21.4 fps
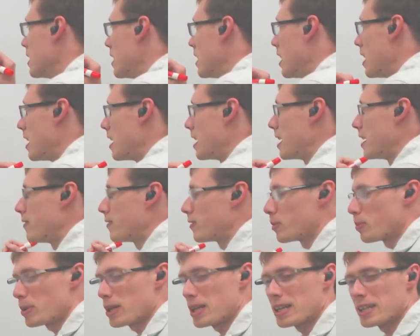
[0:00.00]
if the
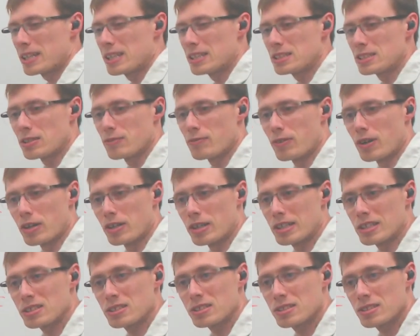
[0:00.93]
plant gets the
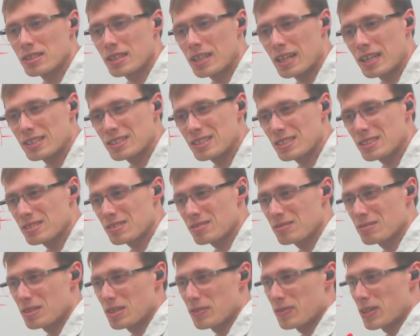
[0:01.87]
fungus, if
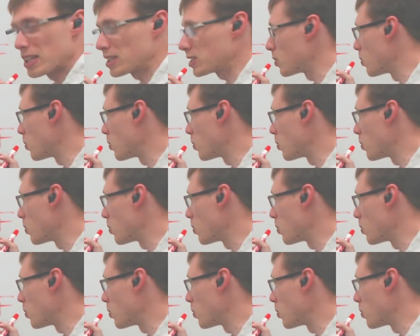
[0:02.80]
that's a